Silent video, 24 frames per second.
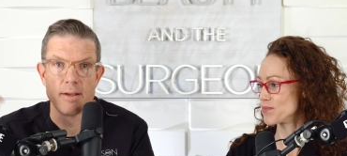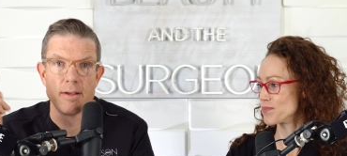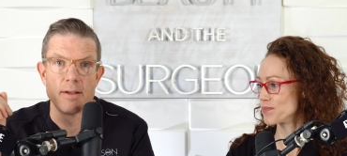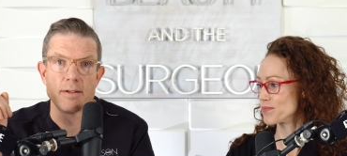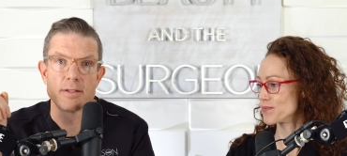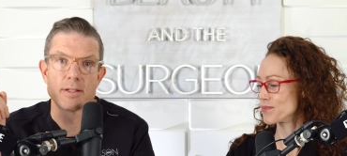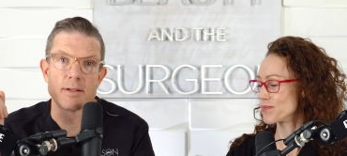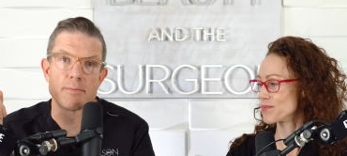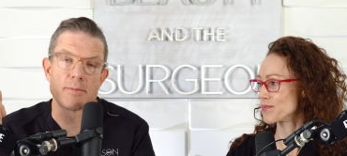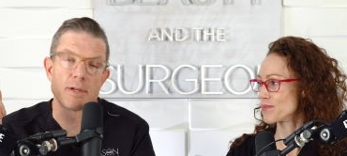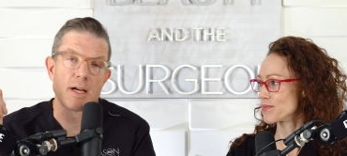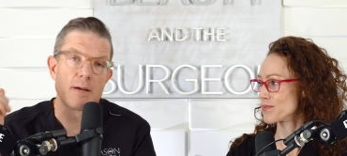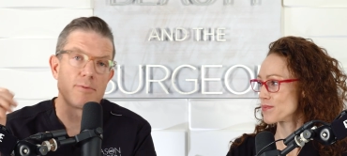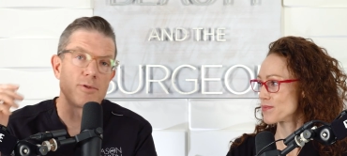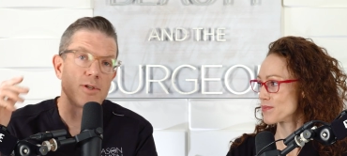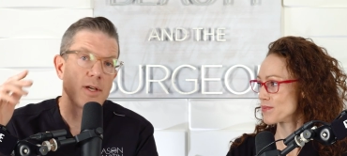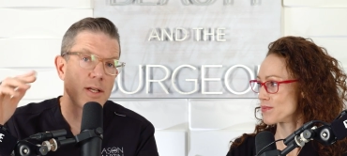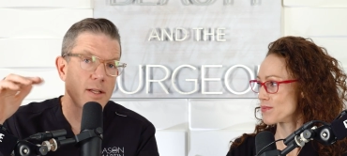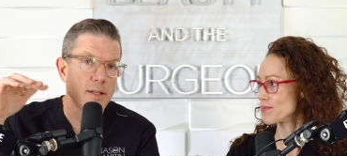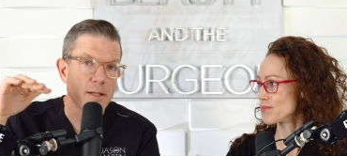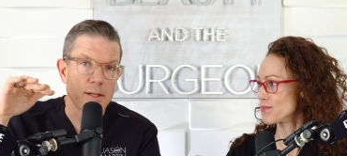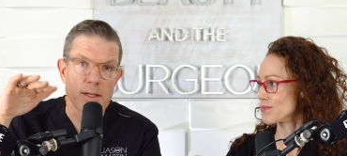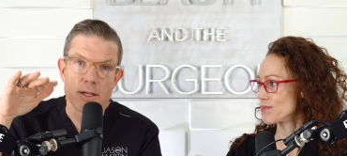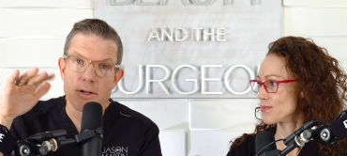Speaker 1: Sometimes you get
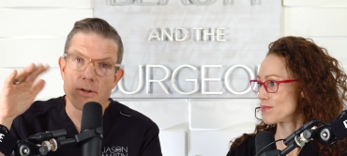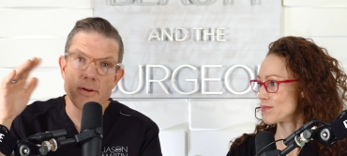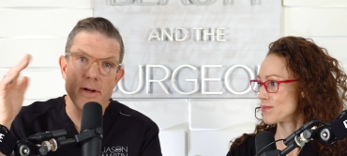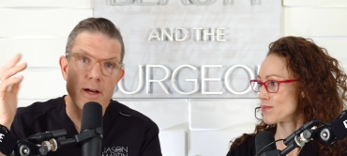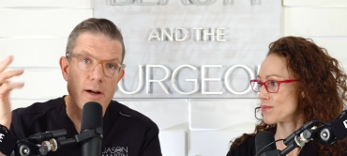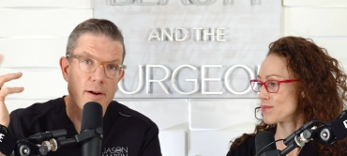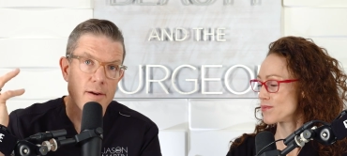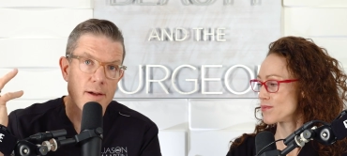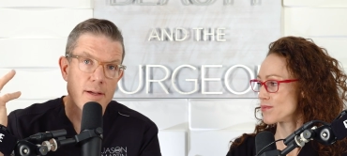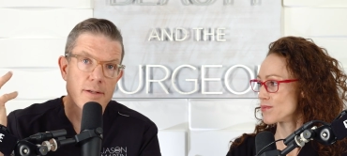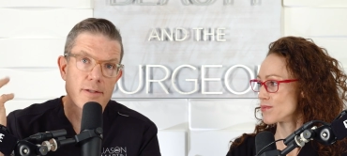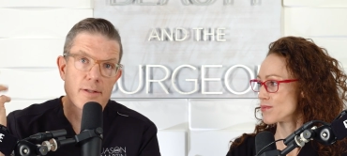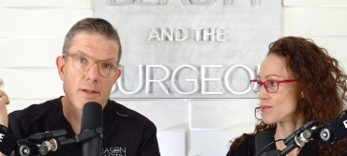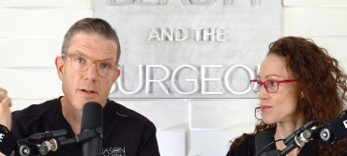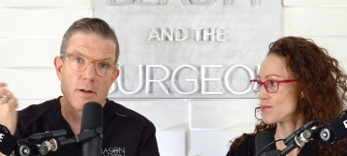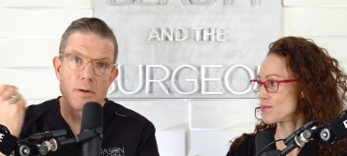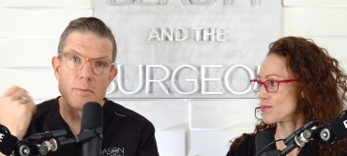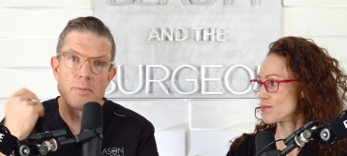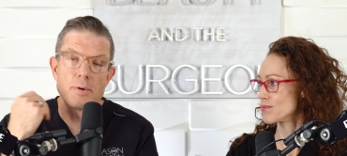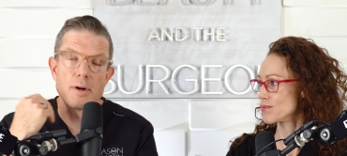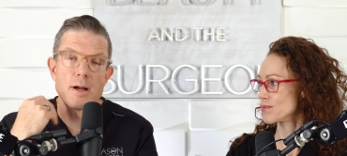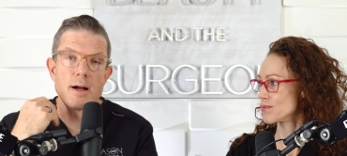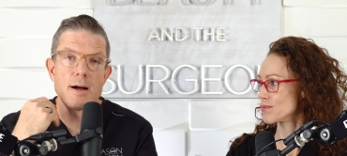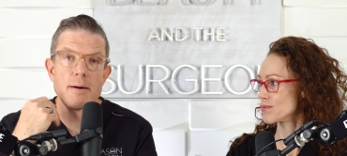into little areas that are
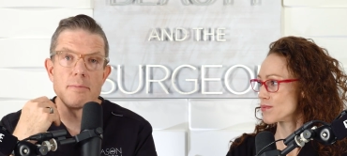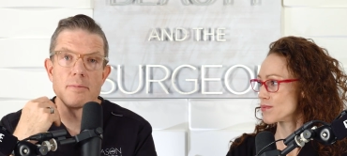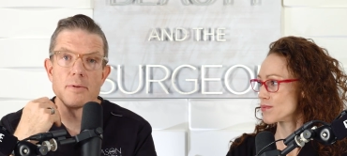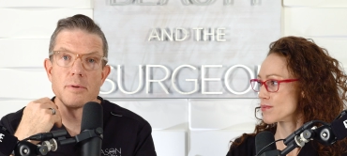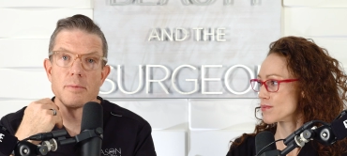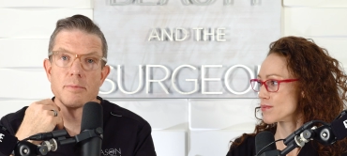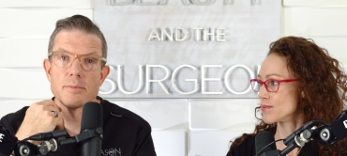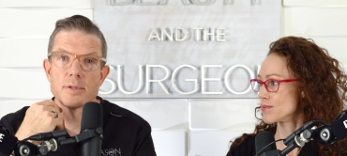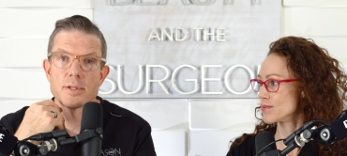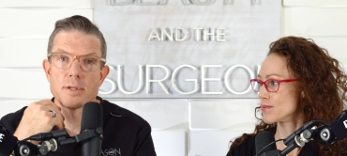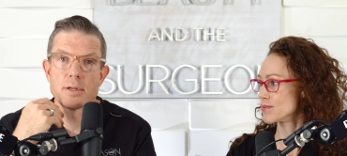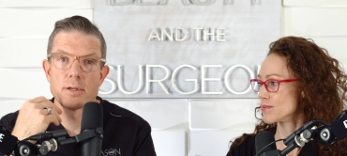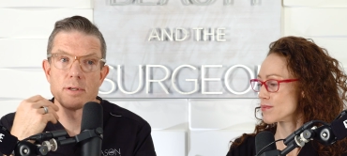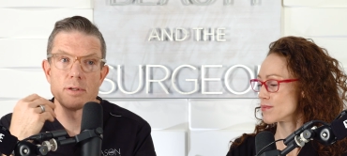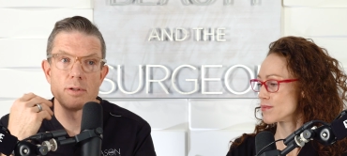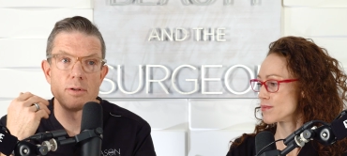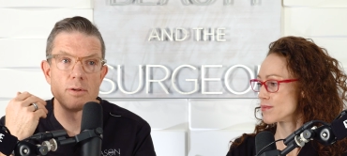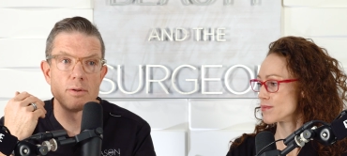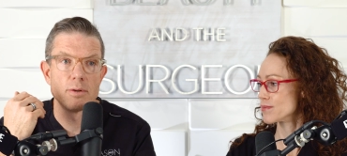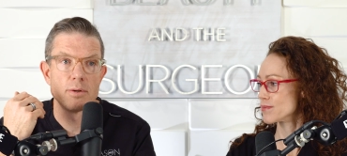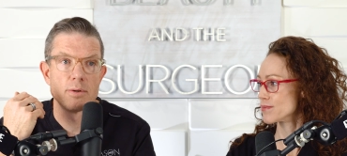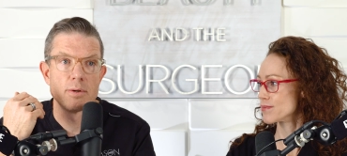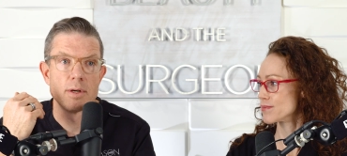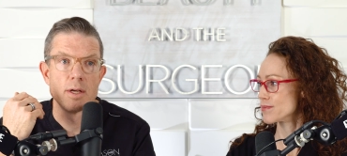problems, and
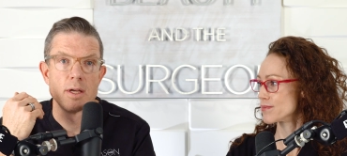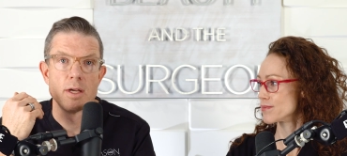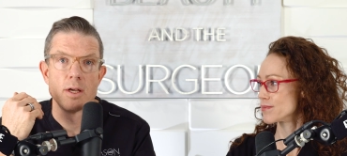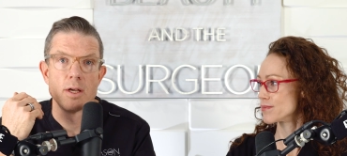you